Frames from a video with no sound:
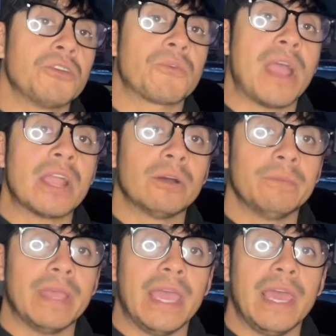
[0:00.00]
crack
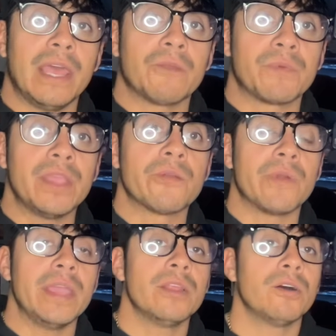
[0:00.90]
them and
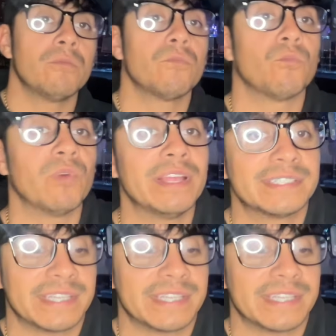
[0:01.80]
regrade them with